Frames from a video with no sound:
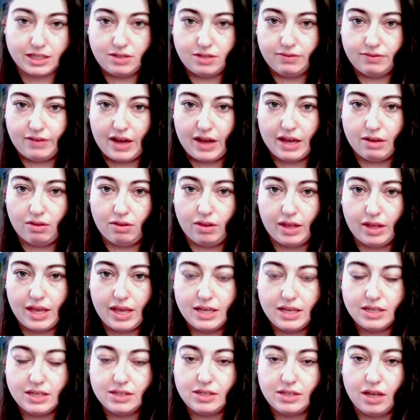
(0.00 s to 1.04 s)
file
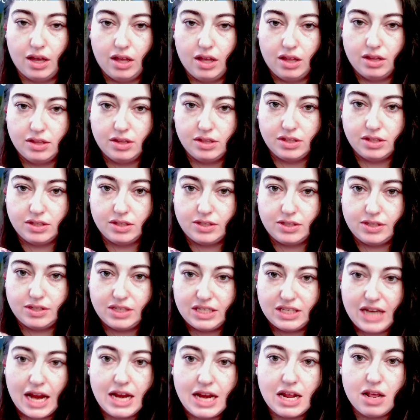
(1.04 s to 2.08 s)
is
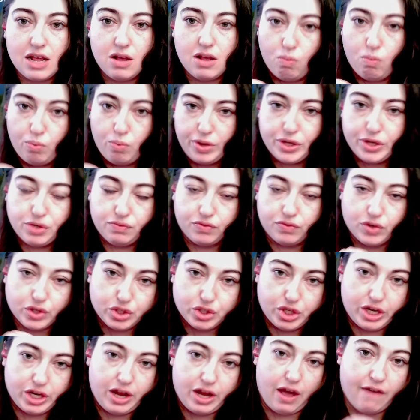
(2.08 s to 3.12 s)
stating which
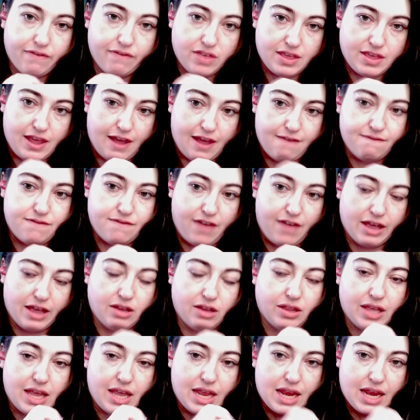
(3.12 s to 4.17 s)
version of the game
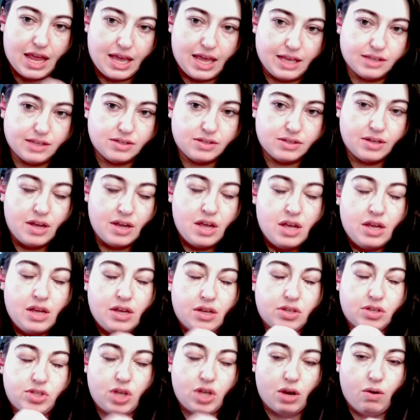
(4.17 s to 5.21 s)
file it is.
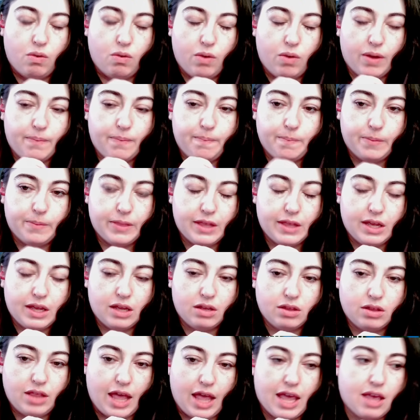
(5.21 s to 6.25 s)
So,
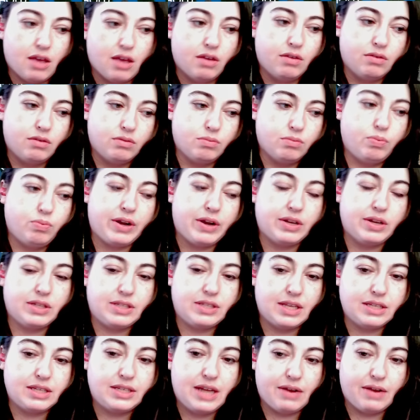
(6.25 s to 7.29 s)
like, where it
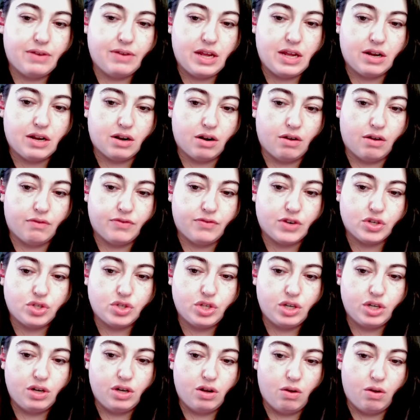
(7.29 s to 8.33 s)
says down here,
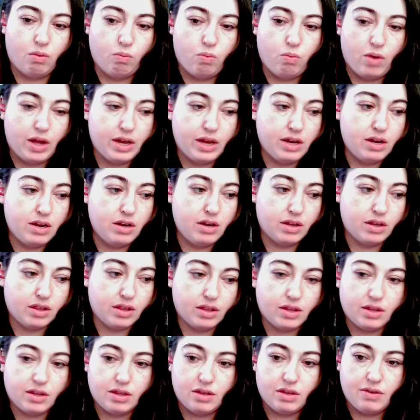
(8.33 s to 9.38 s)
version 1,
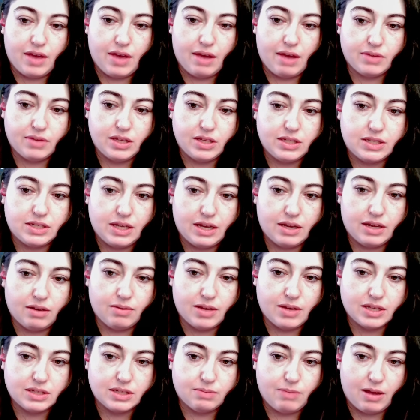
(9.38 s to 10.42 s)
you can't really see it
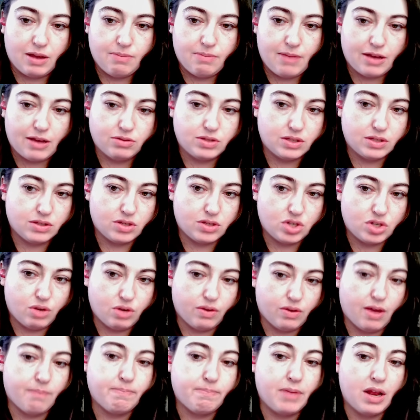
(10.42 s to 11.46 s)
because my mouse isn't
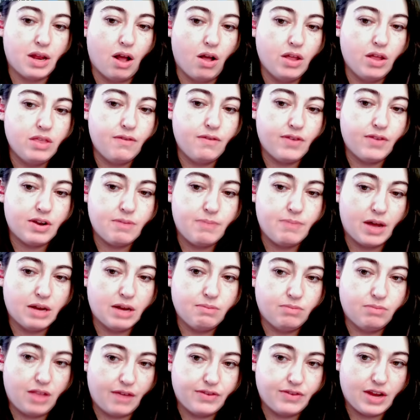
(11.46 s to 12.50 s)
showing up, but on the very bottom
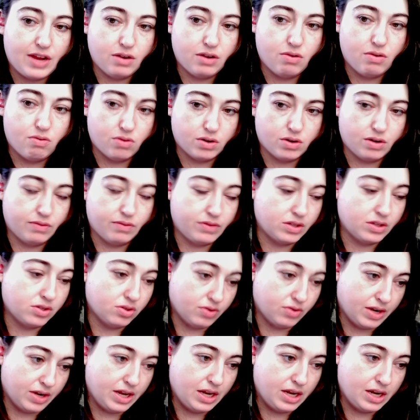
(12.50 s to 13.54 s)
left-hand corner of the
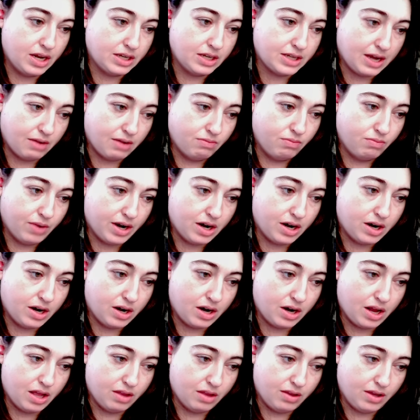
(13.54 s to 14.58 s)
screen, down
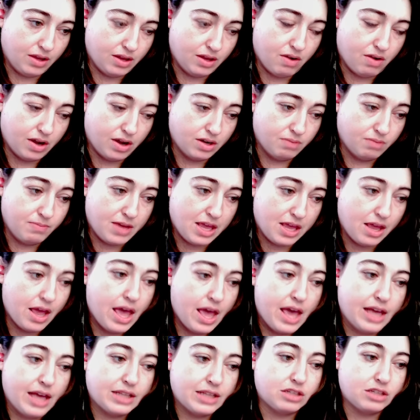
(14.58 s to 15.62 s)
where, under me,
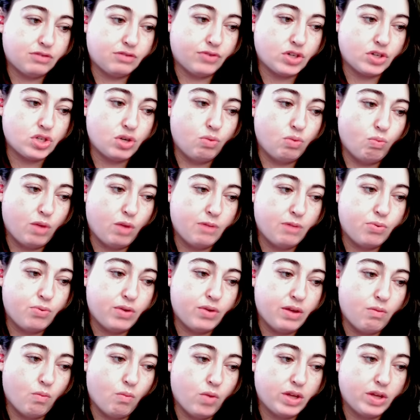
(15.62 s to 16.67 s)
it says version
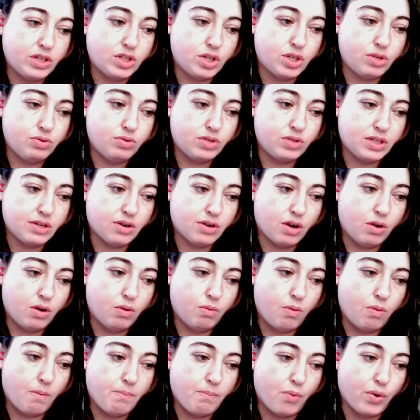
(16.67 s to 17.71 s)

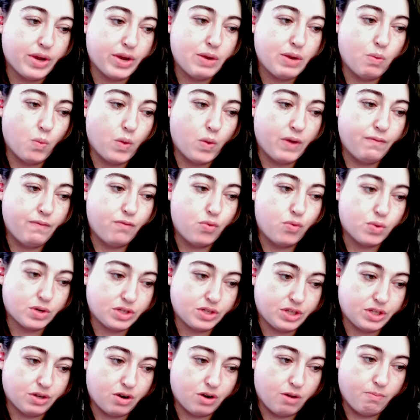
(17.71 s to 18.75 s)

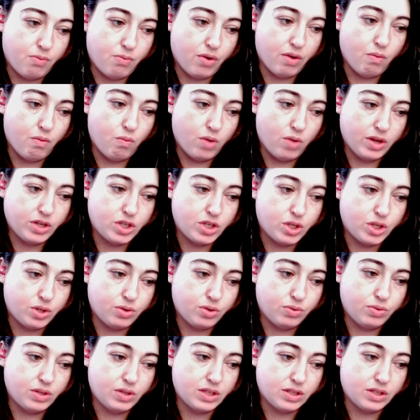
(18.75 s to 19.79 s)

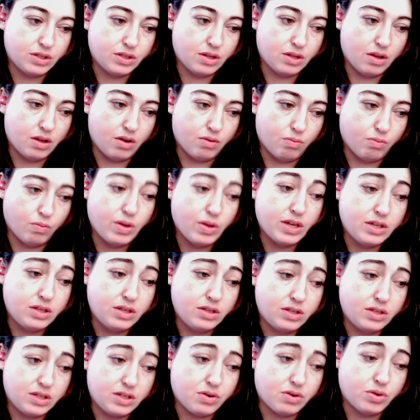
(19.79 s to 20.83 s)

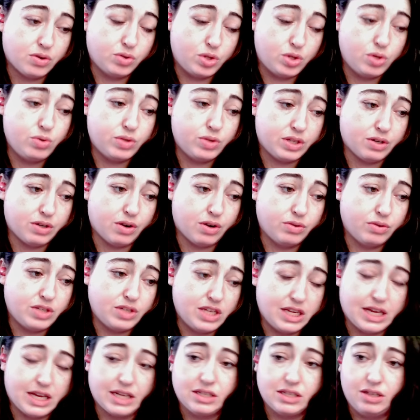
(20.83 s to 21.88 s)

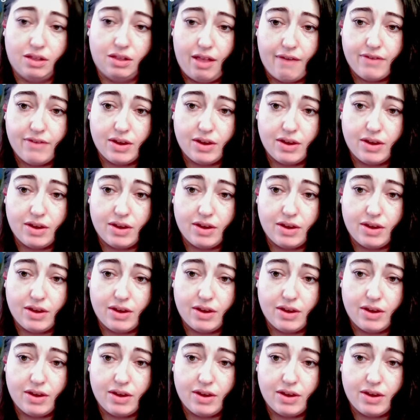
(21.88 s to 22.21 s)
1.120.140.1020DX11.